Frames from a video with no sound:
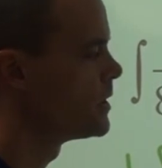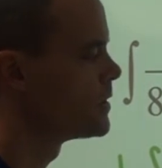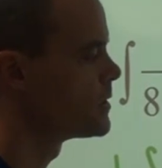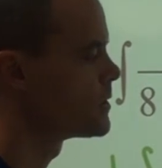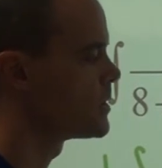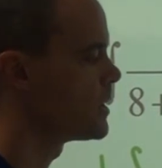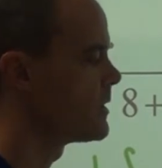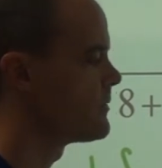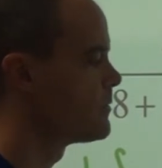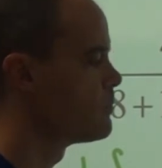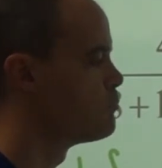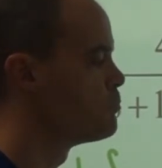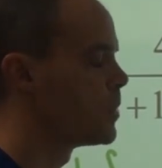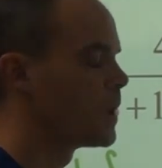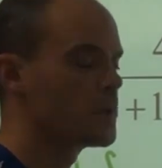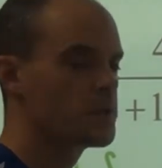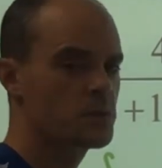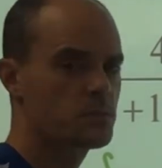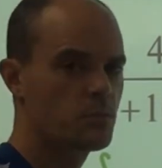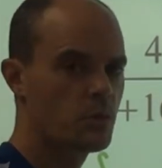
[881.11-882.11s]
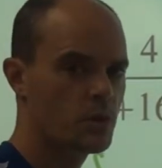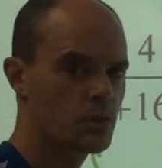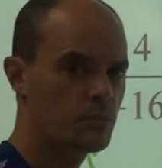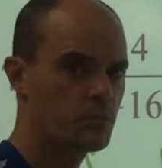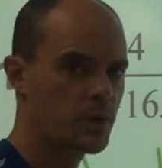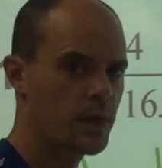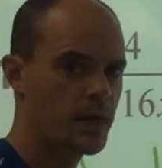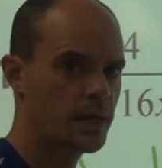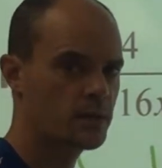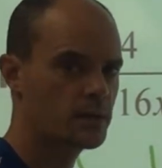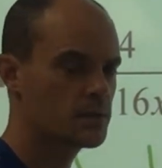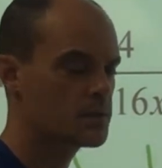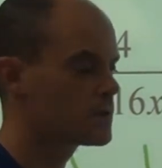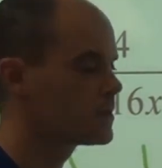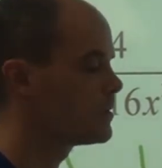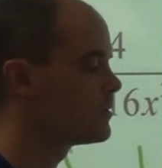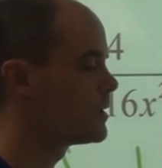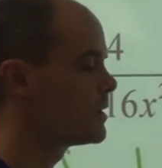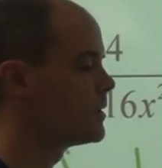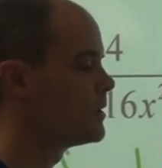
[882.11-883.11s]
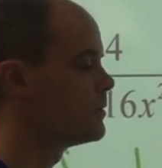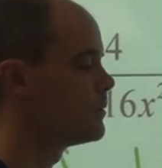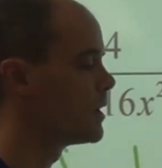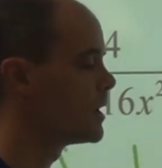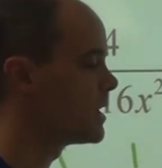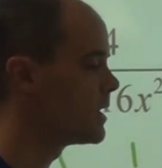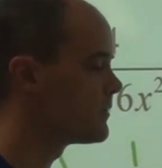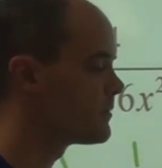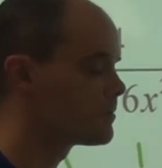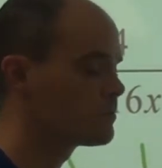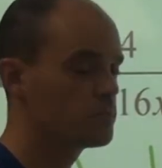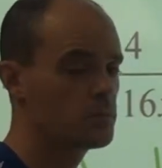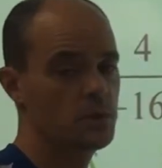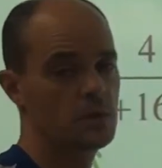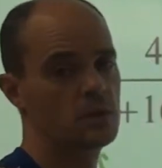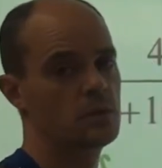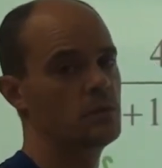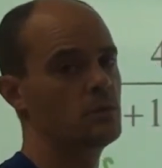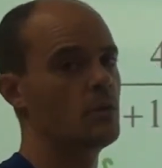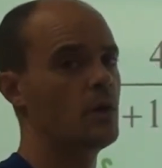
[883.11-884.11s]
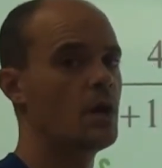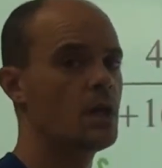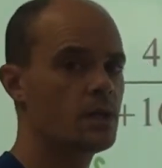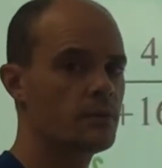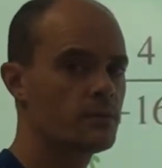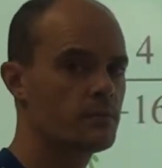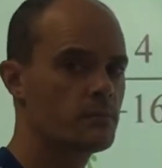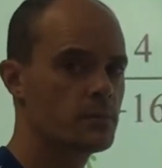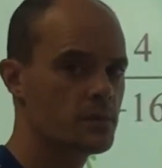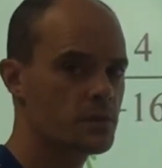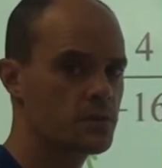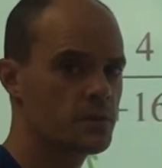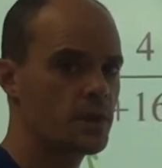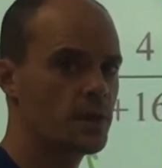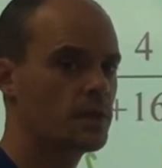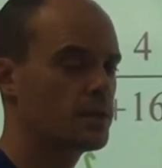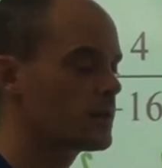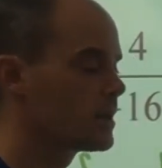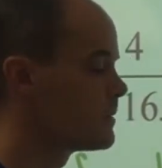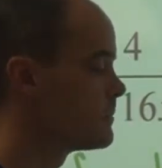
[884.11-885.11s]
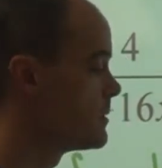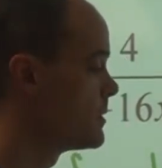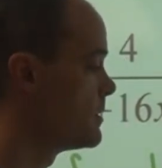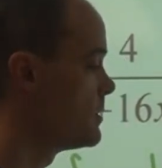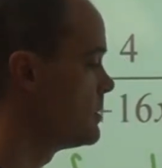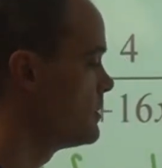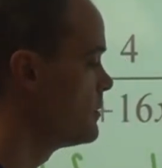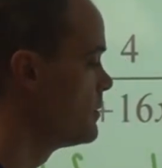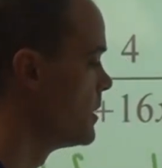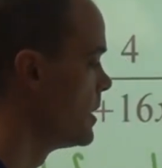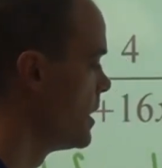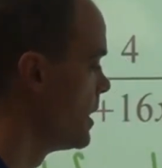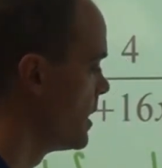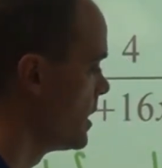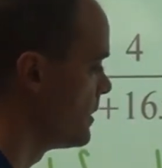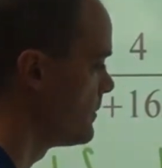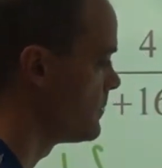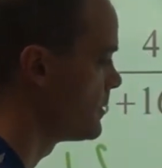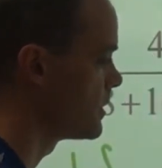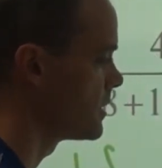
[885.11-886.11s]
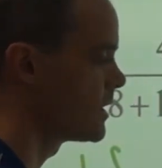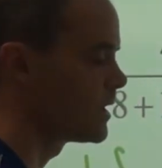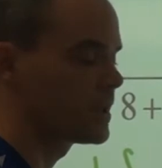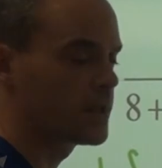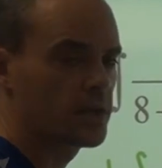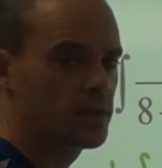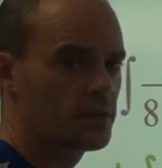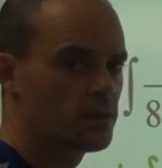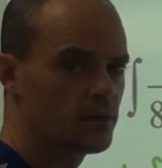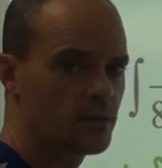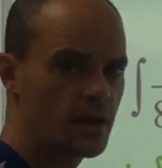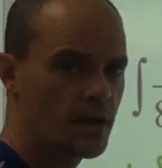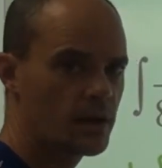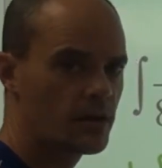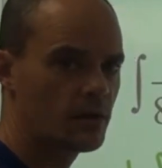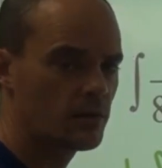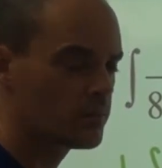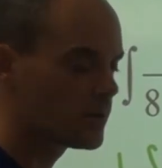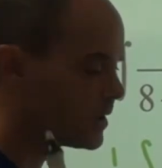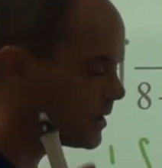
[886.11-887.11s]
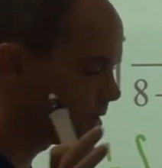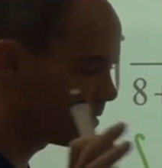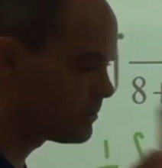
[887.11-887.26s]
So I have a bunch more to practice. You don't need to do any of them. You can do all of them. It's entirely up to you. If you're getting it, you got it already,